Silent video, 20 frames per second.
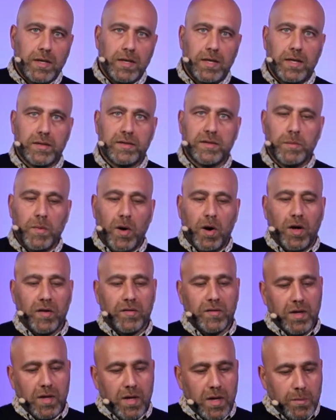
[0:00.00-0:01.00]
demand,
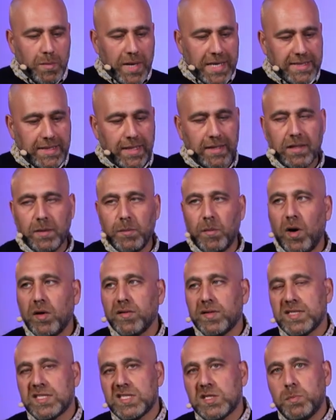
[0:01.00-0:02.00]
basically
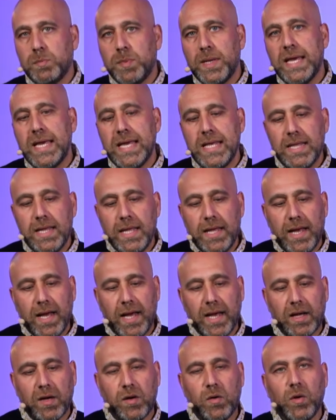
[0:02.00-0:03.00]
demanding speed
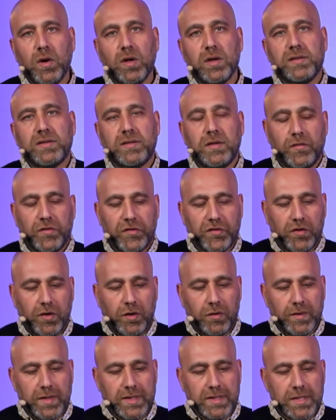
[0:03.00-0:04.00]
and quality of
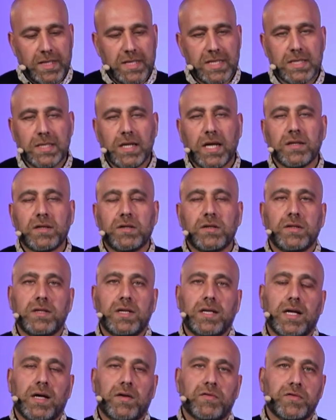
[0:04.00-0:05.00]
service. It's not good
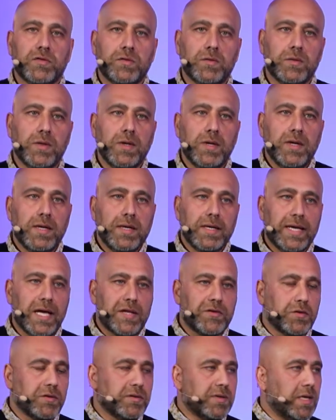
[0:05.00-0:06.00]
enough to get
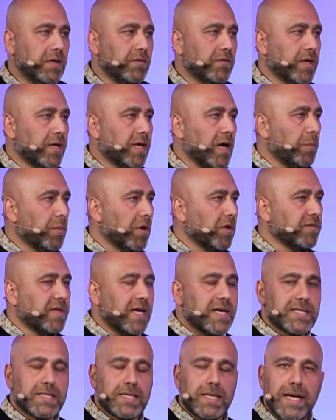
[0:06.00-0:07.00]
your delivery a couple of
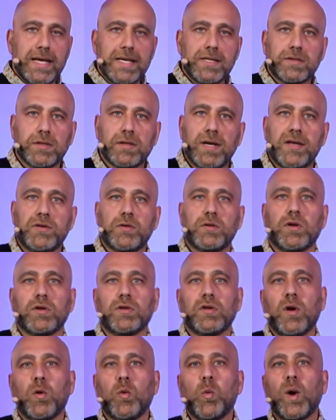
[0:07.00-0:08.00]
days later, and you don't
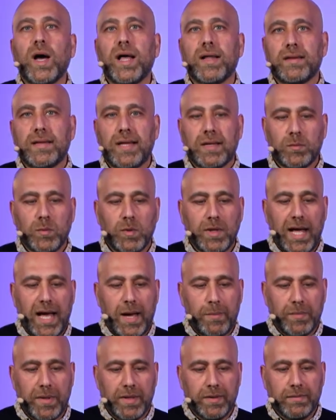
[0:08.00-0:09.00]
know when that will
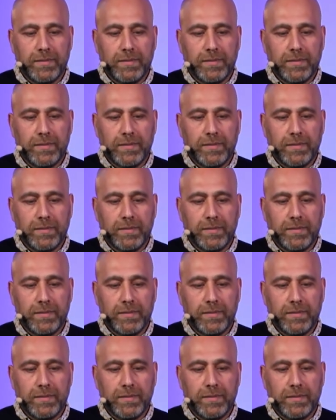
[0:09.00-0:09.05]
happen.